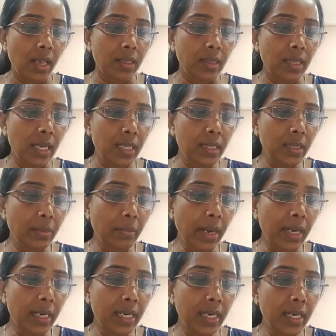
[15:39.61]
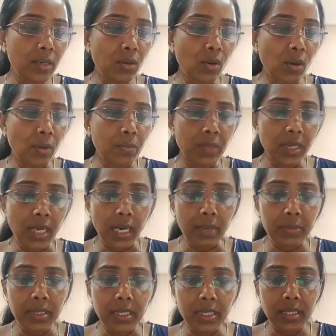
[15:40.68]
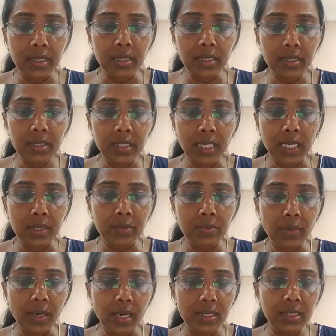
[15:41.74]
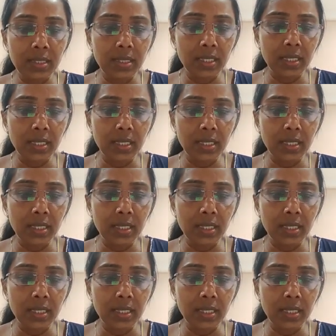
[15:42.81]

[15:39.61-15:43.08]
then the mandate of the arbitrators expires.